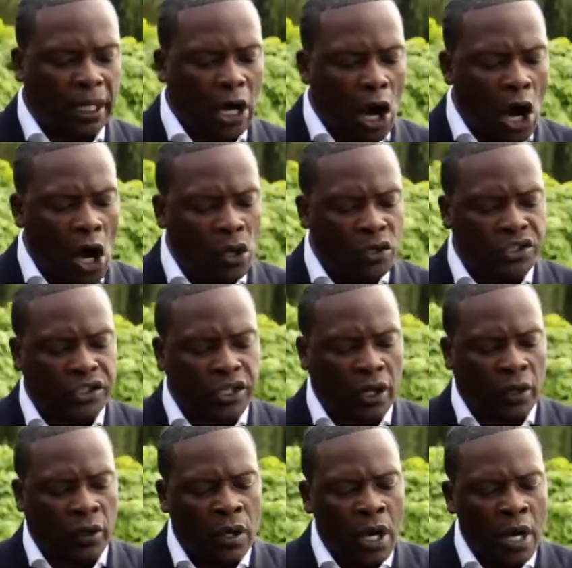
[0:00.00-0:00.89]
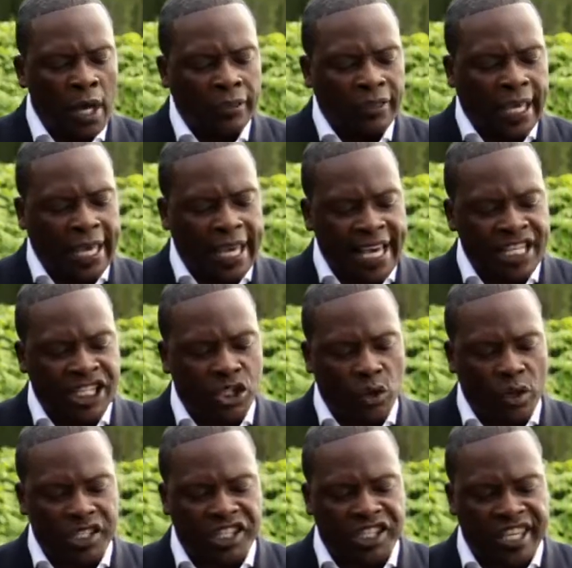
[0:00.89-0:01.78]
but also the
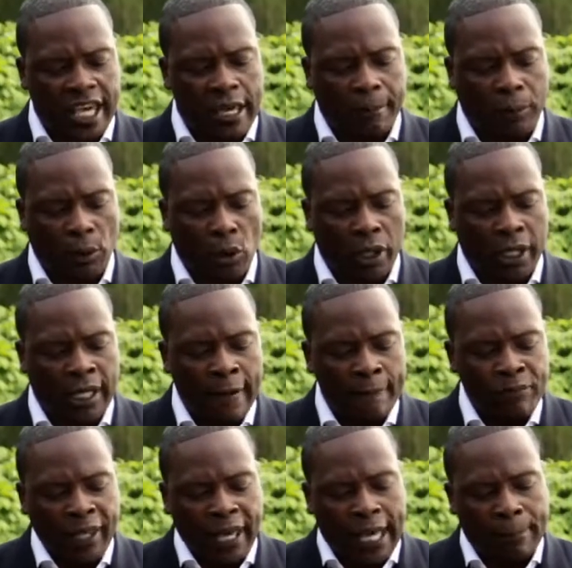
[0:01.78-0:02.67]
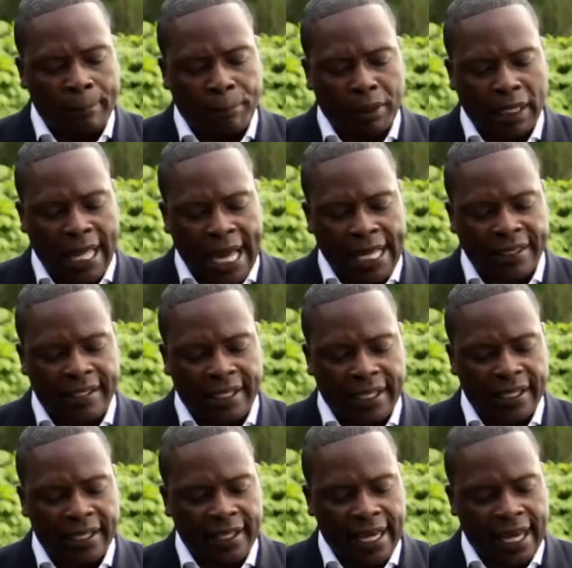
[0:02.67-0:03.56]
eastern seaboard and
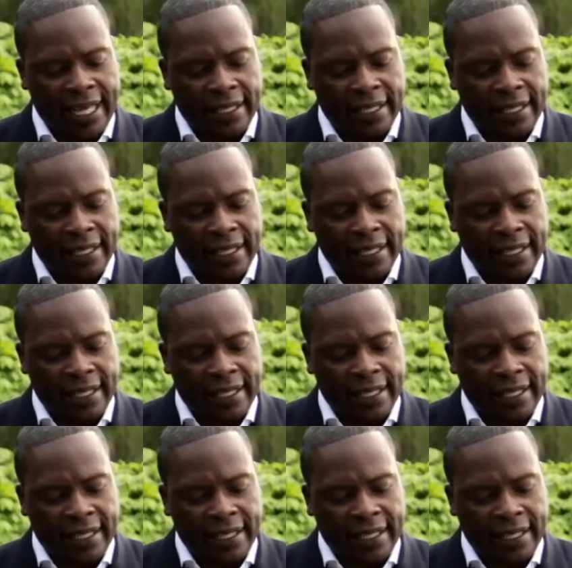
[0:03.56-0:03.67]
planted,